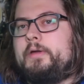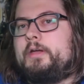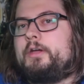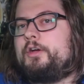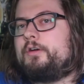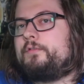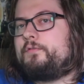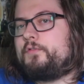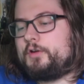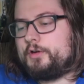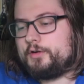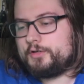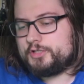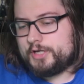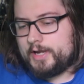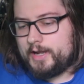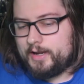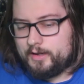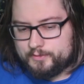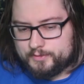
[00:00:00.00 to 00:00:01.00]
be good for your
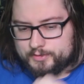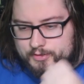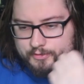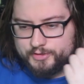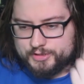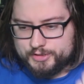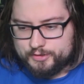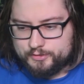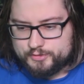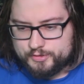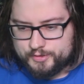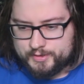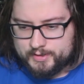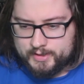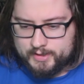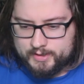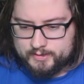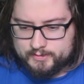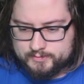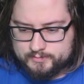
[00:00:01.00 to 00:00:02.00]
child and your children
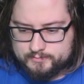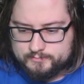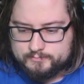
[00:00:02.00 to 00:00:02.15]
and